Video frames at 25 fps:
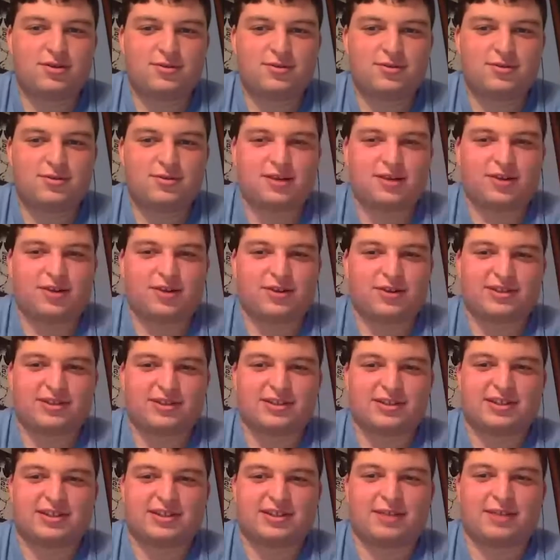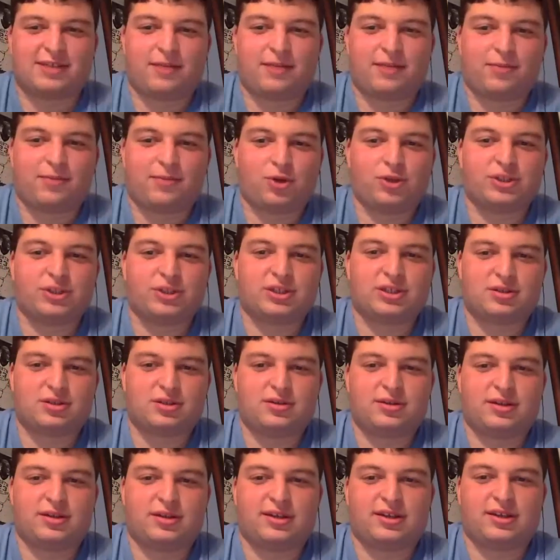This is a team that employs
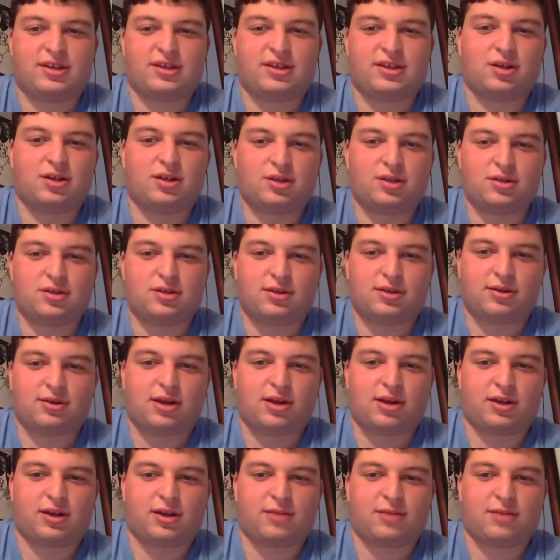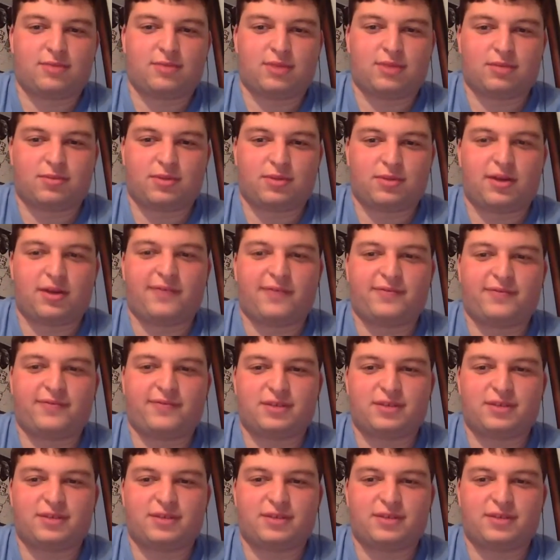Nick Young. They're not going to be a playoff team.